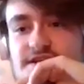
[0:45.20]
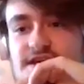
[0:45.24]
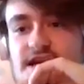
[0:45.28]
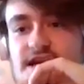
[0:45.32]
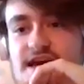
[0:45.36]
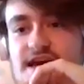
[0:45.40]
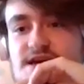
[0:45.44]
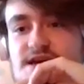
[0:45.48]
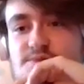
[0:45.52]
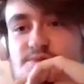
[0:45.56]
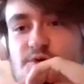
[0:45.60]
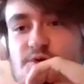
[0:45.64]

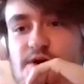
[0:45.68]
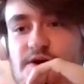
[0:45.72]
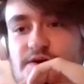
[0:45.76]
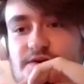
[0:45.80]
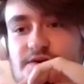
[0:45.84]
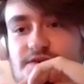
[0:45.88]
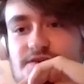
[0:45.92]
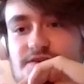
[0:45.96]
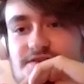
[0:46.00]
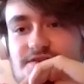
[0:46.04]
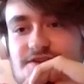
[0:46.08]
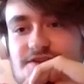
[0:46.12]

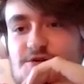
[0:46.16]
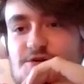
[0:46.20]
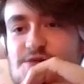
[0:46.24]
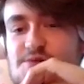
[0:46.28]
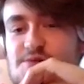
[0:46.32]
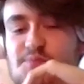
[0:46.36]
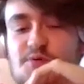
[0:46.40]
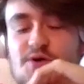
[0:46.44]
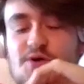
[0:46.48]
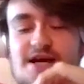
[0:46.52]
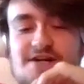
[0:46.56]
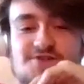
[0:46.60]
Gabriel. Sorry,
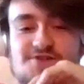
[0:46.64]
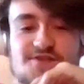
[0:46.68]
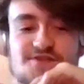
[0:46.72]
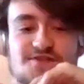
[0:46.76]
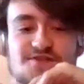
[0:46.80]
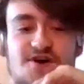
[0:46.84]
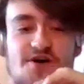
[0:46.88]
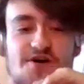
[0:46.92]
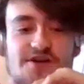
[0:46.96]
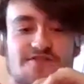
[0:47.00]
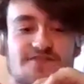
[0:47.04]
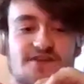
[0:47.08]
the
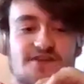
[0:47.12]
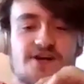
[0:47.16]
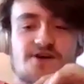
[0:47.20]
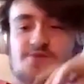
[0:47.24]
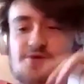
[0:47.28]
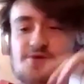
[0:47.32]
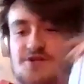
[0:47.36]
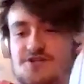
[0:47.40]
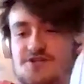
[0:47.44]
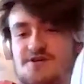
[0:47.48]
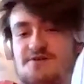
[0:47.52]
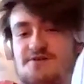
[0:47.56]
pressure's on. If you
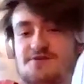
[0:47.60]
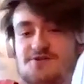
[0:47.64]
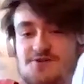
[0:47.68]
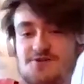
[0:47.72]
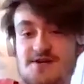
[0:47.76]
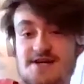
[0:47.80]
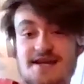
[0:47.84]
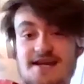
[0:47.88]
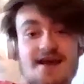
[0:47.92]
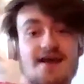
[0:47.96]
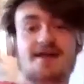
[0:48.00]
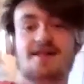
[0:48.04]
don't want to show a
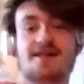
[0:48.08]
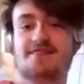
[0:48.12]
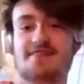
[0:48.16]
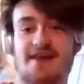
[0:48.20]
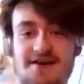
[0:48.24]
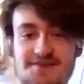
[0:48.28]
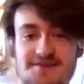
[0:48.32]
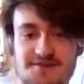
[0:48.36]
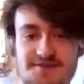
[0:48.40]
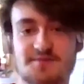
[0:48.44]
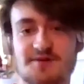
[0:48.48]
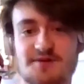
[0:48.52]
trick,
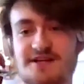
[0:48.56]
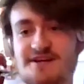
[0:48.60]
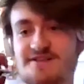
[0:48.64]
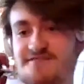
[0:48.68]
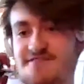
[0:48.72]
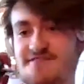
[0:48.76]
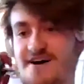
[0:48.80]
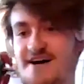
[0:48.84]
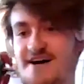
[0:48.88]
that's completely